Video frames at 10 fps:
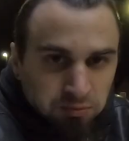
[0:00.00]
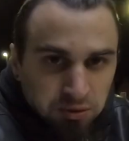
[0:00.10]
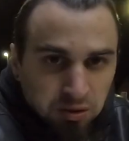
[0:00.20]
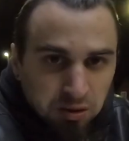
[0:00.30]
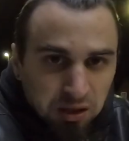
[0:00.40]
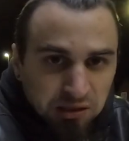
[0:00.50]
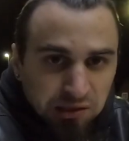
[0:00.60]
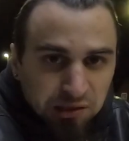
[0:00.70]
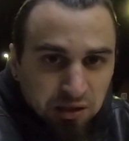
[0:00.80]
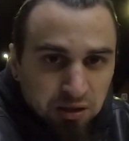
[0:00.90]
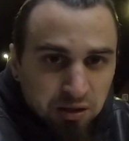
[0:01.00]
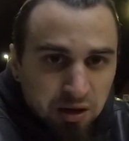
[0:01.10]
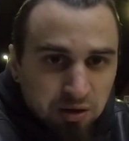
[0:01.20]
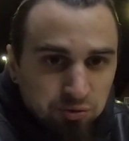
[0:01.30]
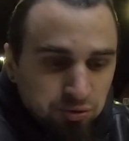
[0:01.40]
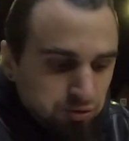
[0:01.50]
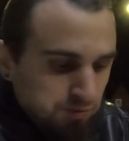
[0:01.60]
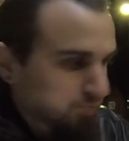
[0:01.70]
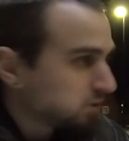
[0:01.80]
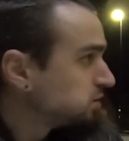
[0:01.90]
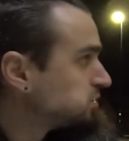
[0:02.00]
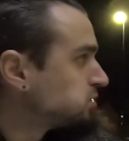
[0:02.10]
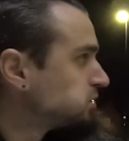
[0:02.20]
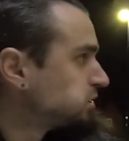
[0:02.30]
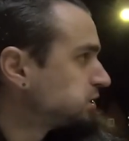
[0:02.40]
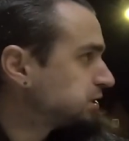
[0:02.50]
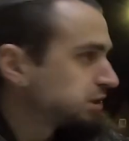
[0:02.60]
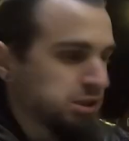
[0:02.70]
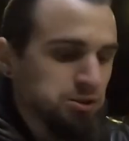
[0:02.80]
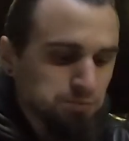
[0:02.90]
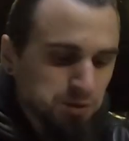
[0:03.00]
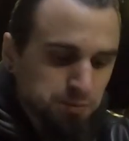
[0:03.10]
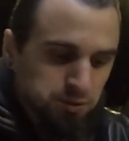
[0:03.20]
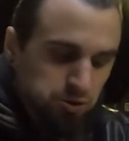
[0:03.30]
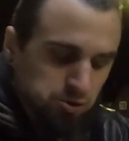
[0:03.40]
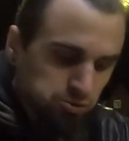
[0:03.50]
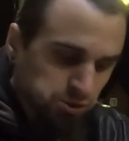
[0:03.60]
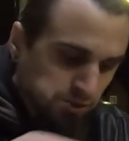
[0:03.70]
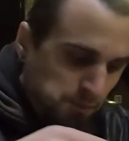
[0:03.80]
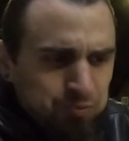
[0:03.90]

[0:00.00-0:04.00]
Lights are out in Sizzlin Pepperoni.